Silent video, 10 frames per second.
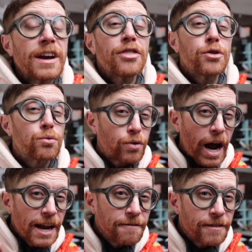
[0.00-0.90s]
got the
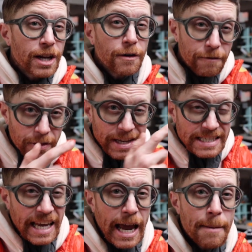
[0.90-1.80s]
ride video for
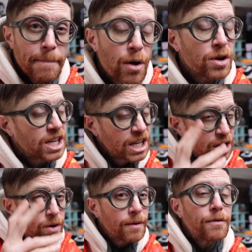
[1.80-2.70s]
this camp out
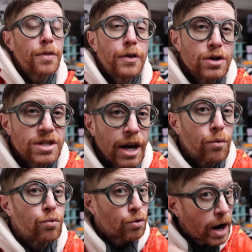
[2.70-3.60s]
queued up for Thursday,
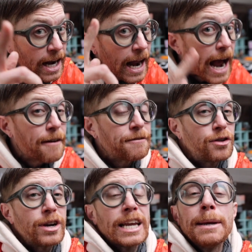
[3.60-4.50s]
right
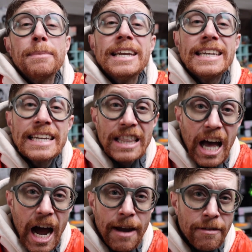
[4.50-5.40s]
after E B D
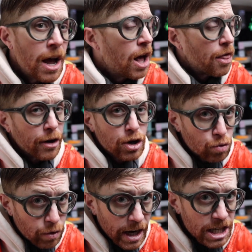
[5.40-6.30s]
Live, the
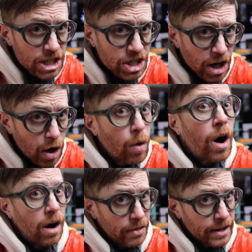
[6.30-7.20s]
greatest
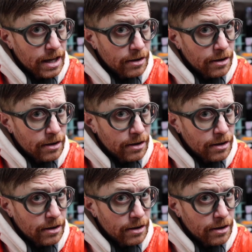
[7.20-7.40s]
show on the